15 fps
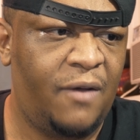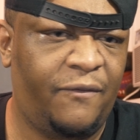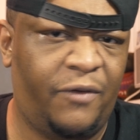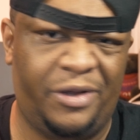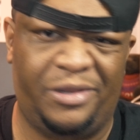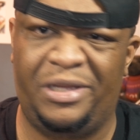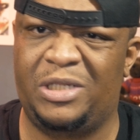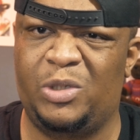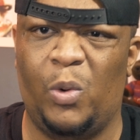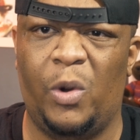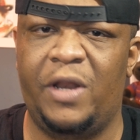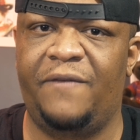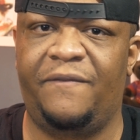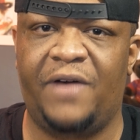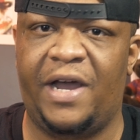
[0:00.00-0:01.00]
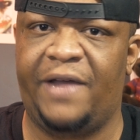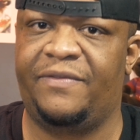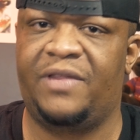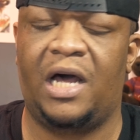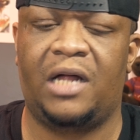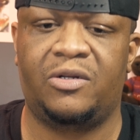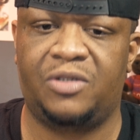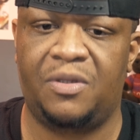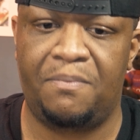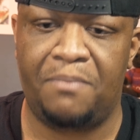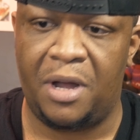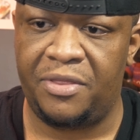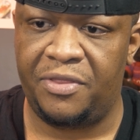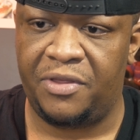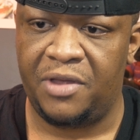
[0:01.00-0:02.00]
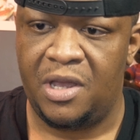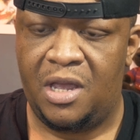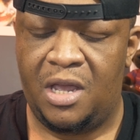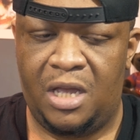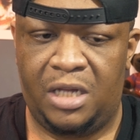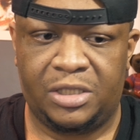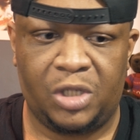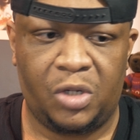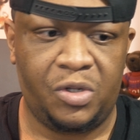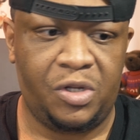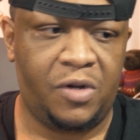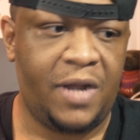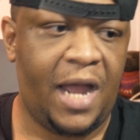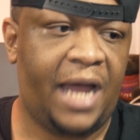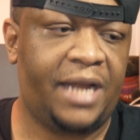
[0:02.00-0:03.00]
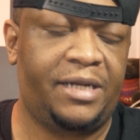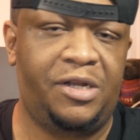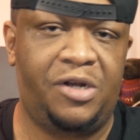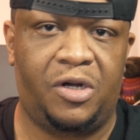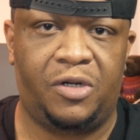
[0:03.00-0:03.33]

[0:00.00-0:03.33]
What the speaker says: for I think $25 a month. So you're not,